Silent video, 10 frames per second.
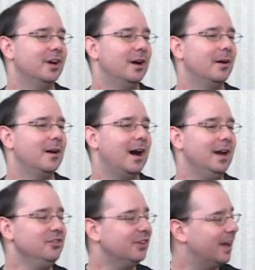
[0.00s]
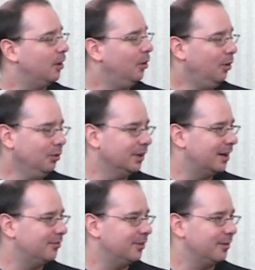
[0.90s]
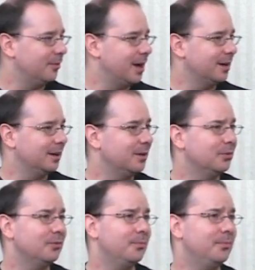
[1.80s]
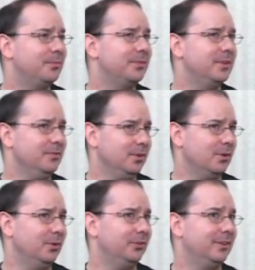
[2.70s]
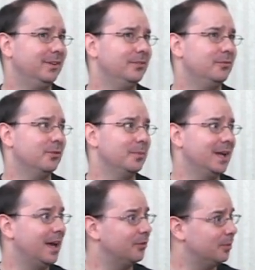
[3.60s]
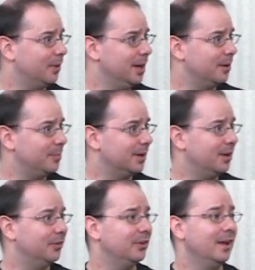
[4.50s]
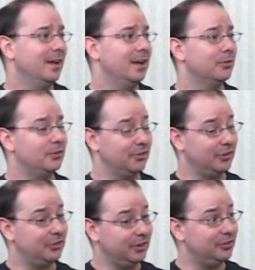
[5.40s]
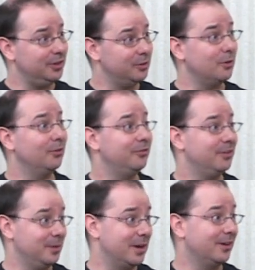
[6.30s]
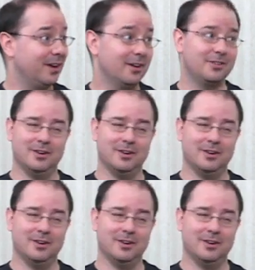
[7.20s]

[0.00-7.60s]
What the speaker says: I just had a whole lot of fun writing it. It was difficult for me as a writer because this is a 16-year-old female character,